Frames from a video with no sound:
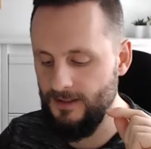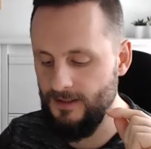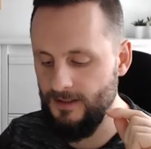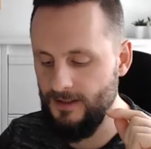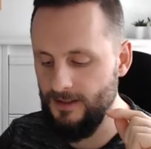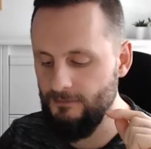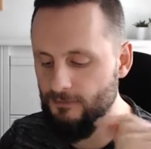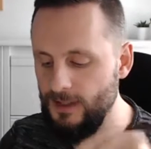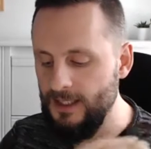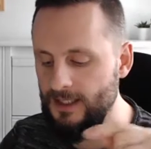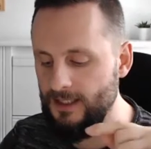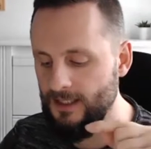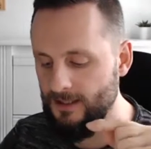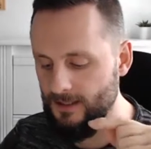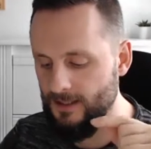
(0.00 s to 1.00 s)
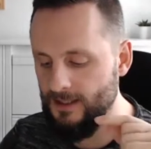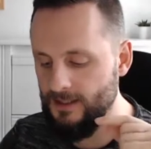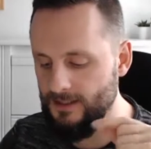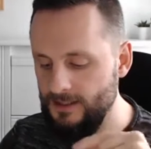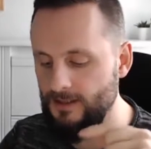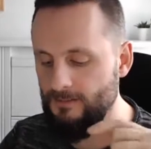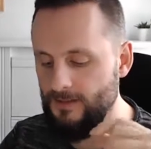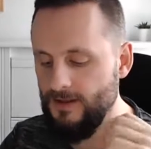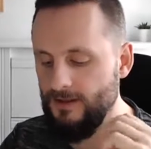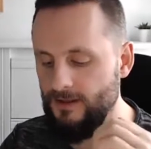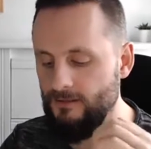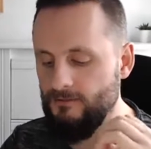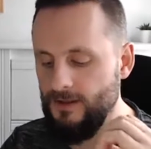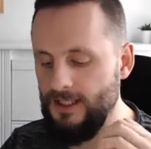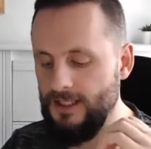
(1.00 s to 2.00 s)
it's something
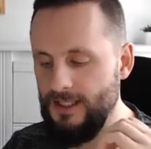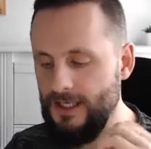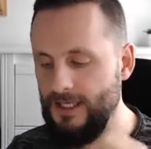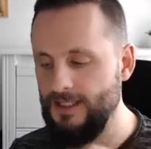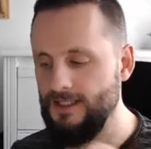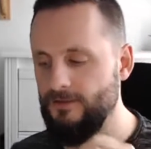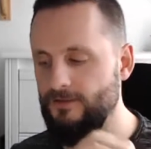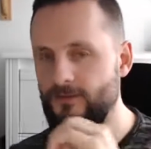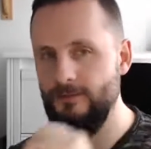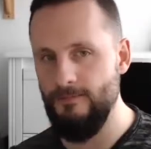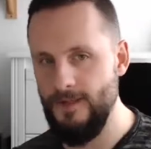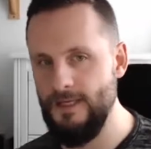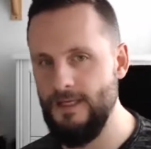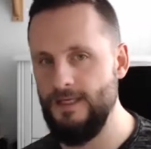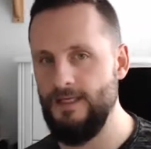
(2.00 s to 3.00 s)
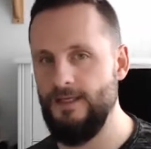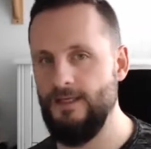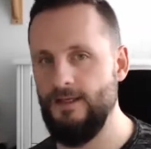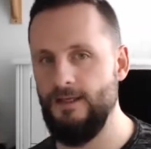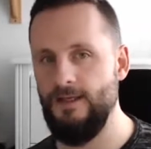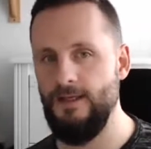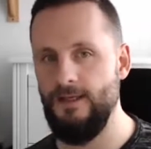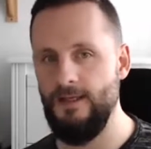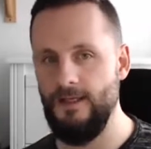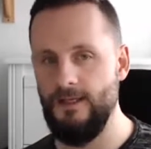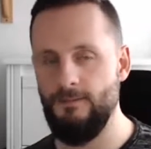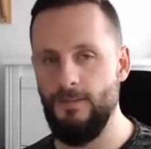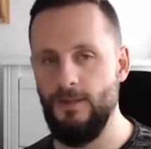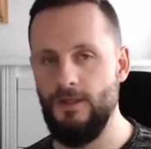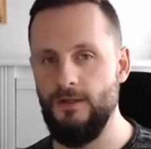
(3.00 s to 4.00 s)
that really landed for me in this,
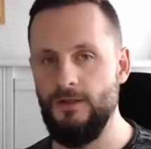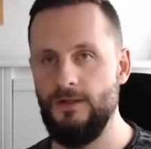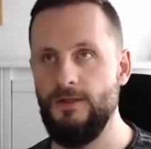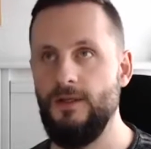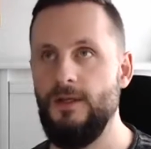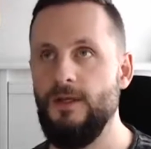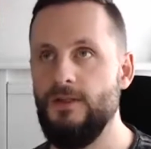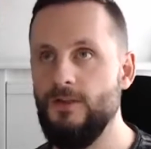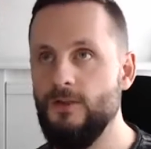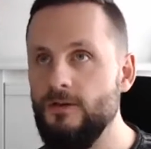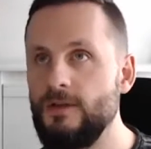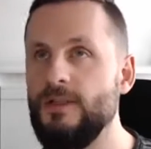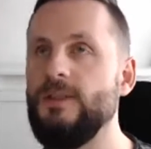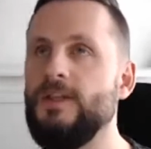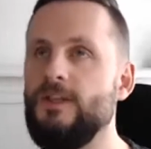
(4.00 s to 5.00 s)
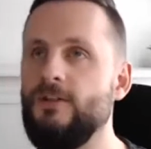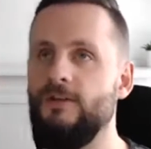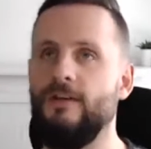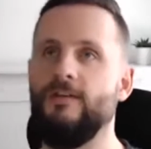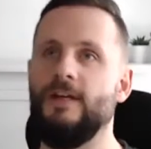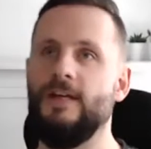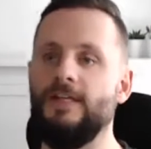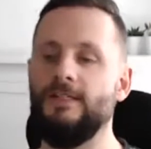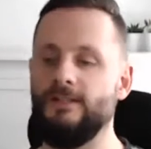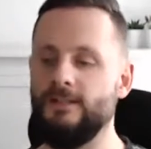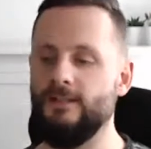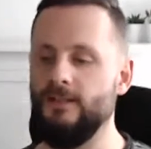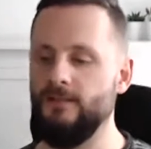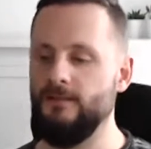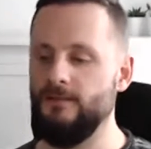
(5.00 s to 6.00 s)
because during the
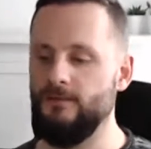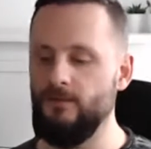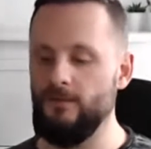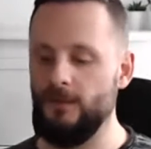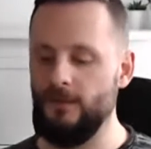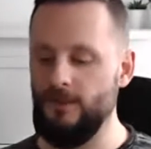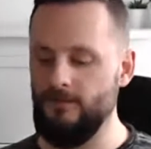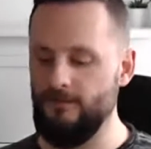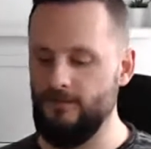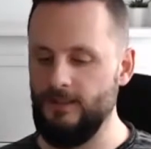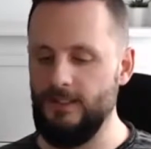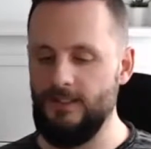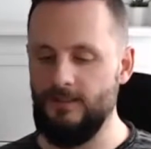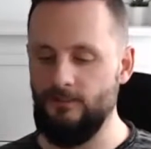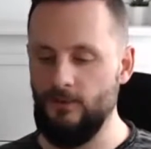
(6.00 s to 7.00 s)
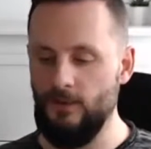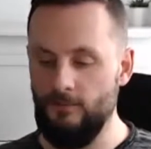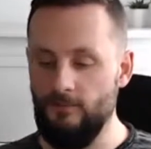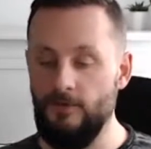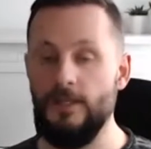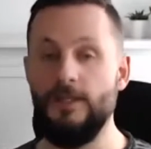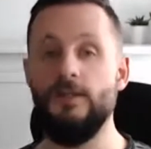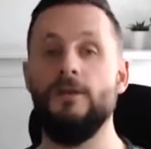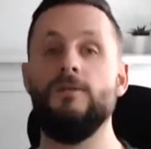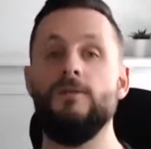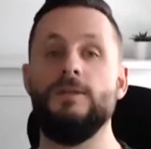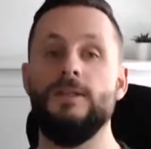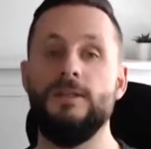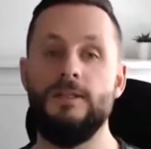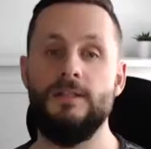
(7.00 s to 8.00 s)
extravaganza, what I've really
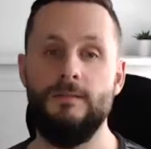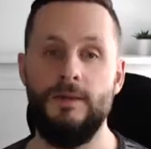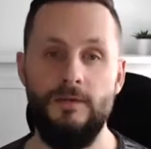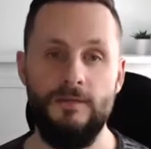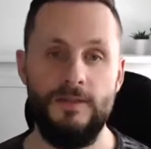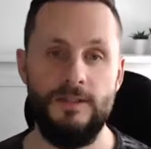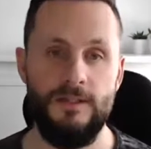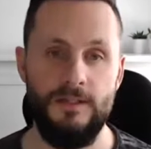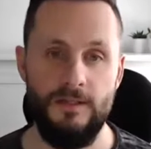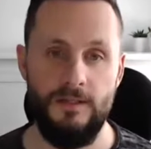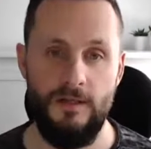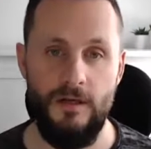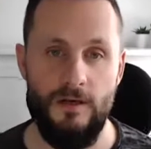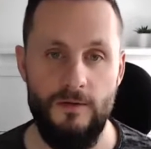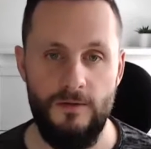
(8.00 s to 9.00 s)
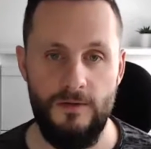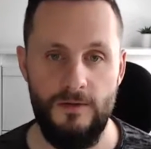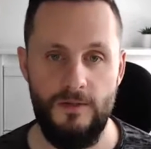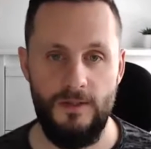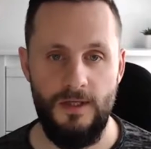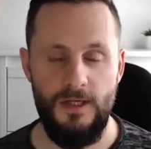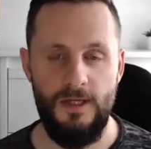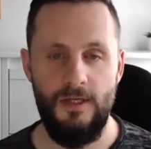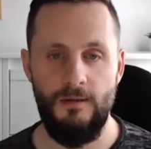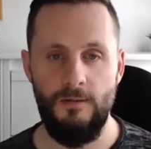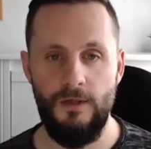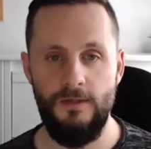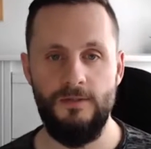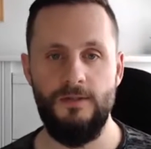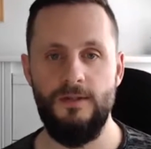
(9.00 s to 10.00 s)
noticed, I mean, obviously as a coach, I'm
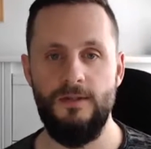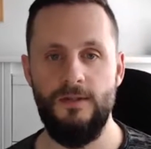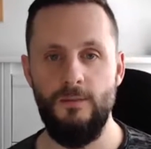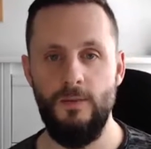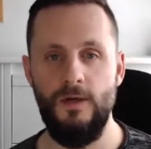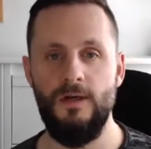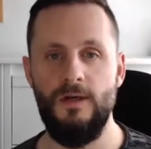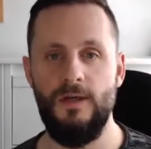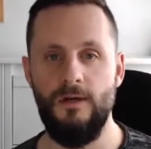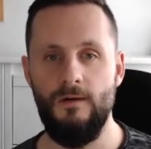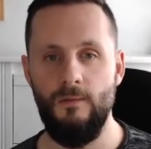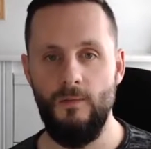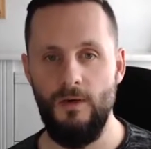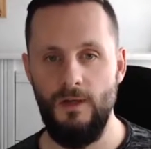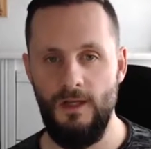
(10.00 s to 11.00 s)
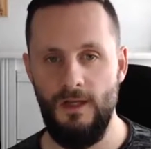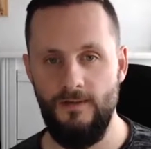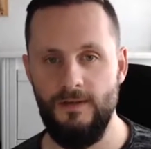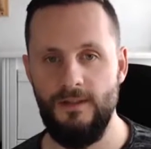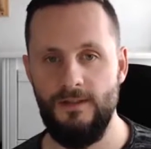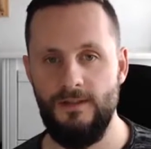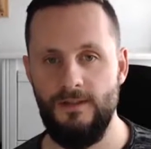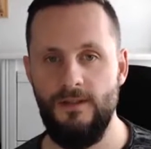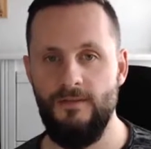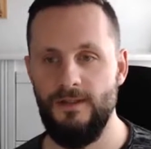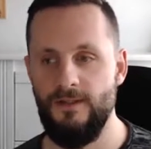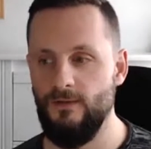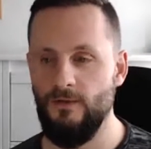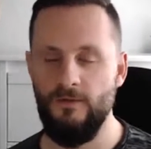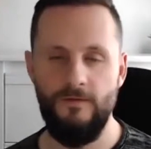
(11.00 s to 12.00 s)
constantly working on what loving
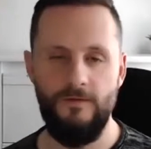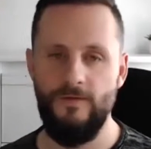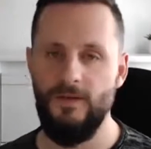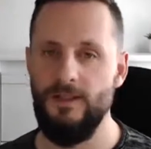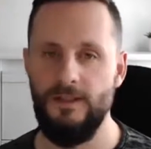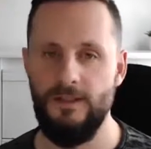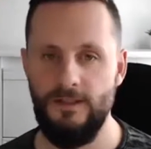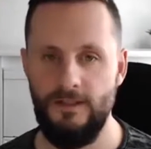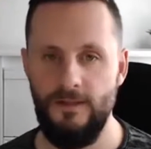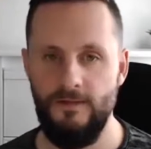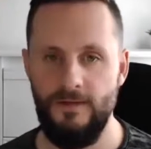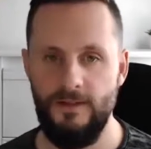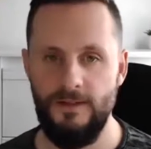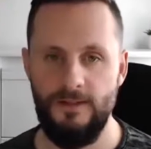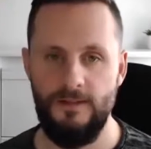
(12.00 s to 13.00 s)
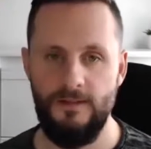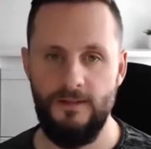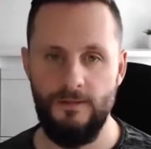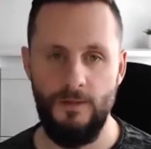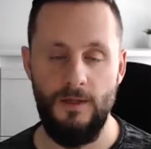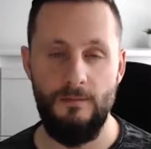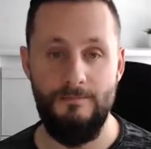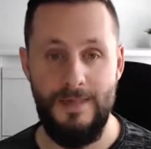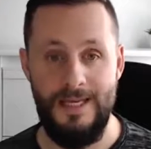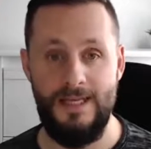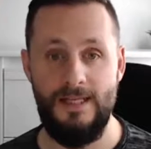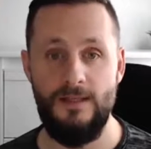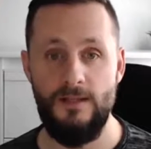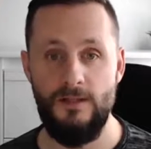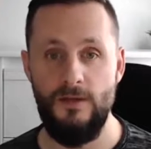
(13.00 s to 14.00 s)
service or fearless service as well
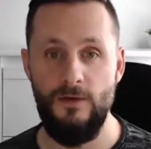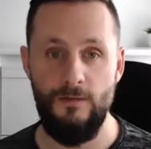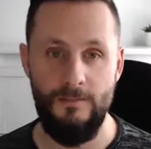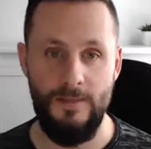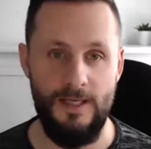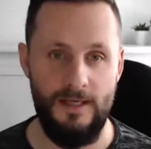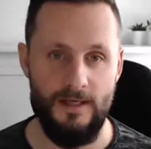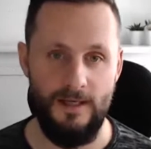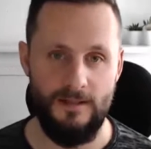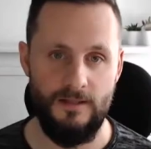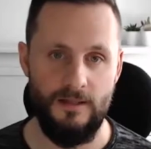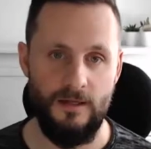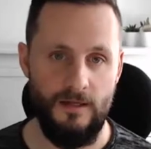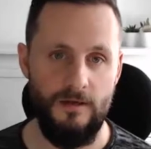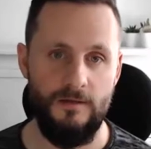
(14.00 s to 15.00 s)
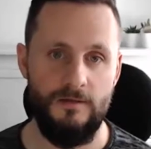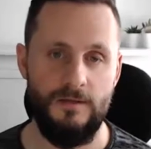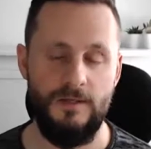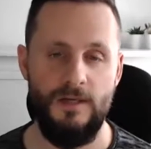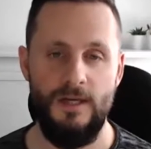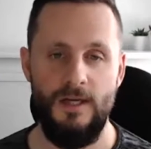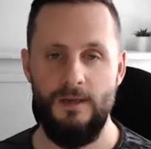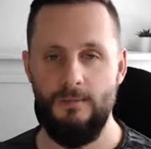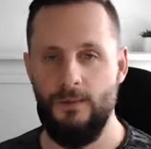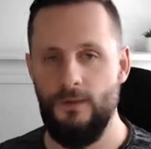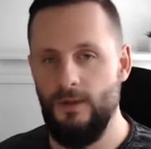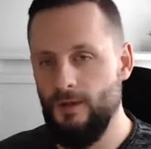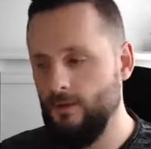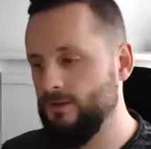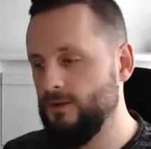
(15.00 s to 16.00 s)
means to me as a coach. But what
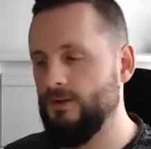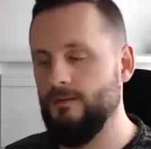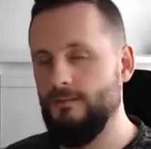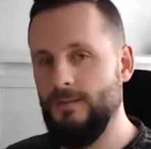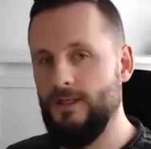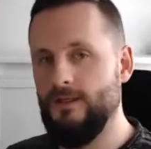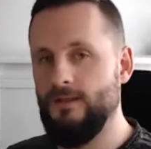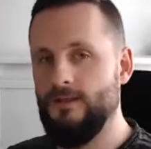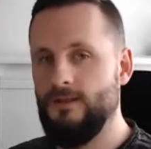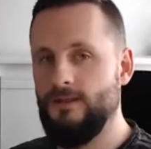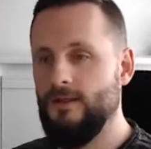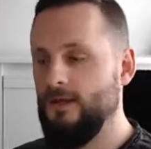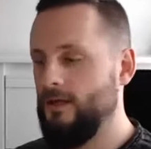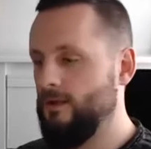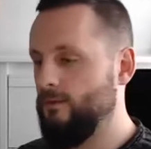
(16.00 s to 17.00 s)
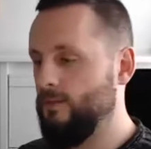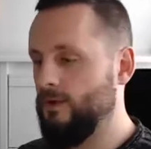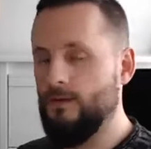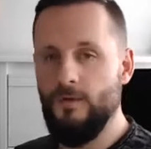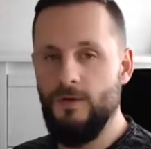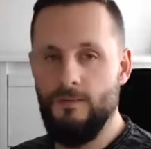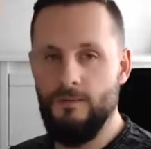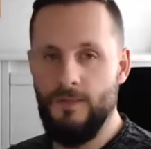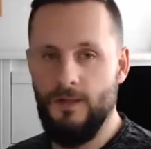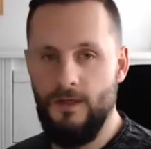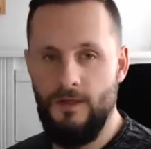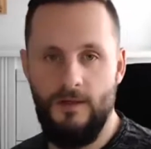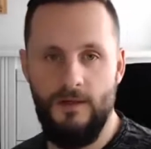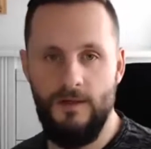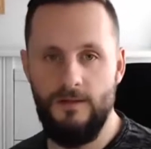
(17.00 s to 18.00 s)
it also means when I'm with my
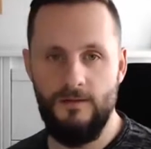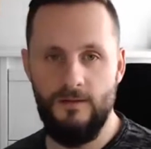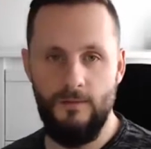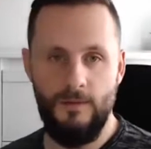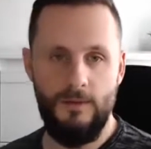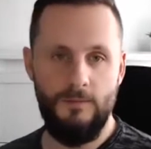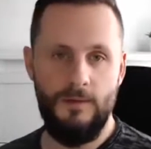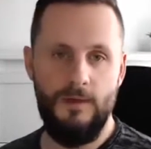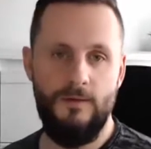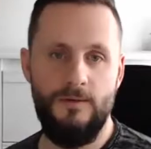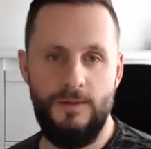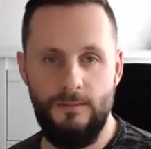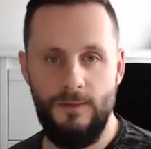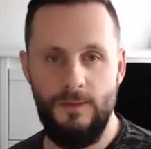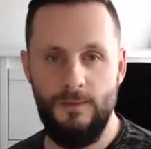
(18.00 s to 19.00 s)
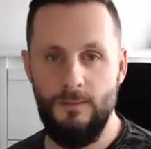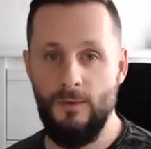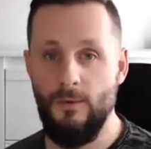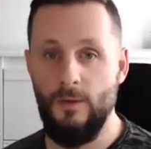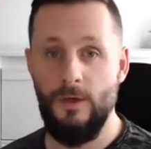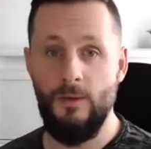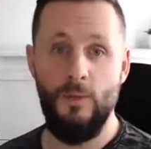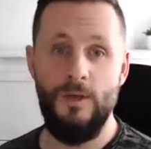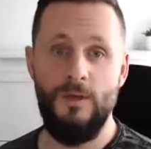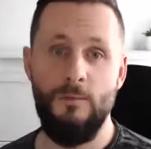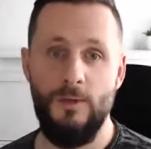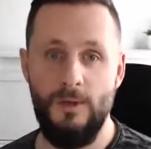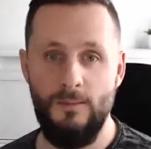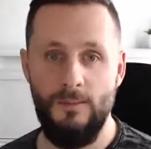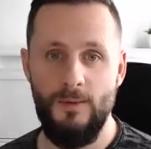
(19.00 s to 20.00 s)
clients, or when I'm coaching people, or when I'm with
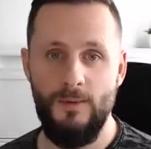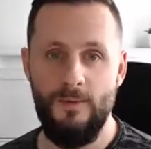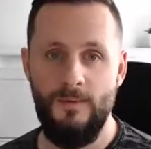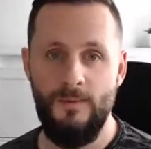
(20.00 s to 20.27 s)
people.